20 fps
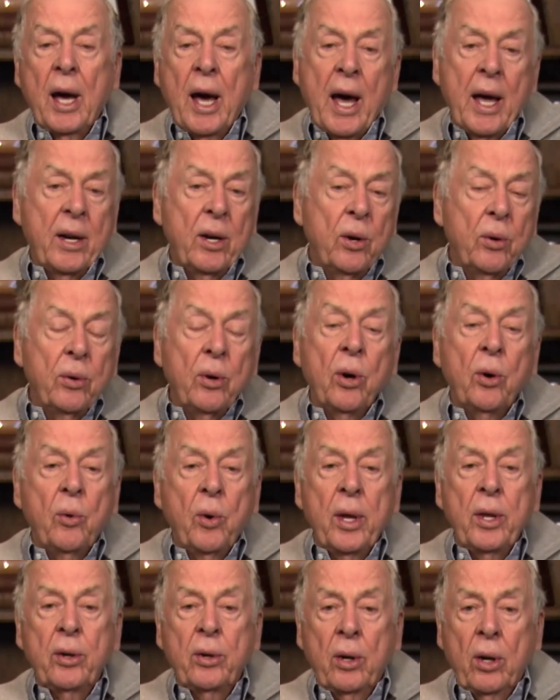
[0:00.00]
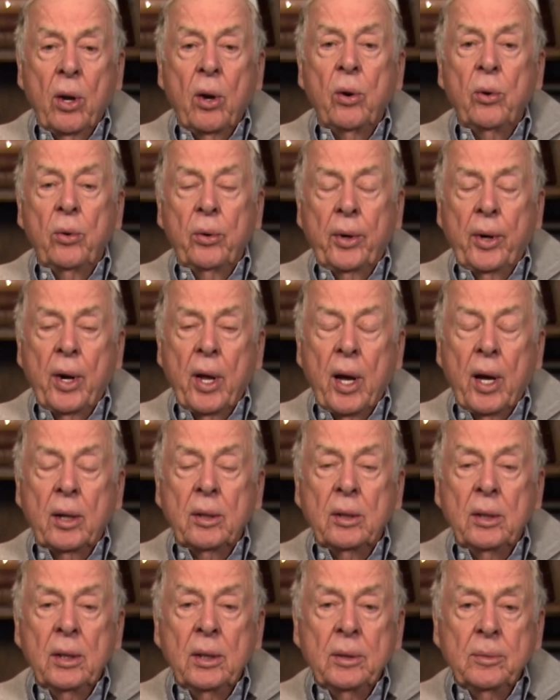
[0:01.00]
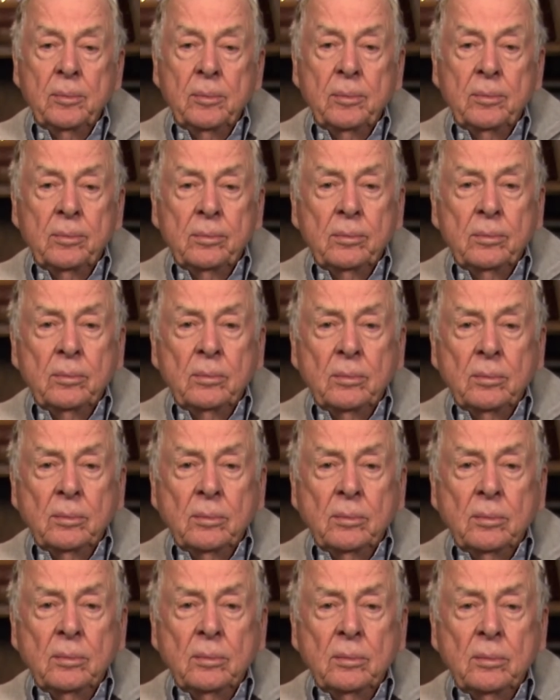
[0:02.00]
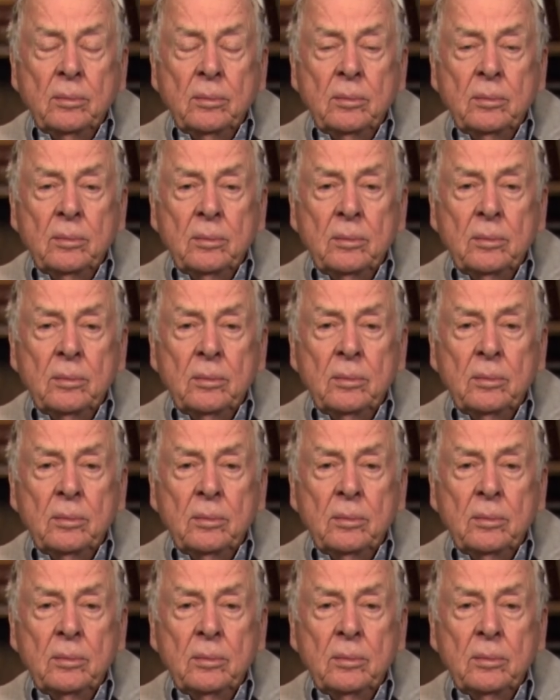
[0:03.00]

I don't know whether it'll hold or not. is weather the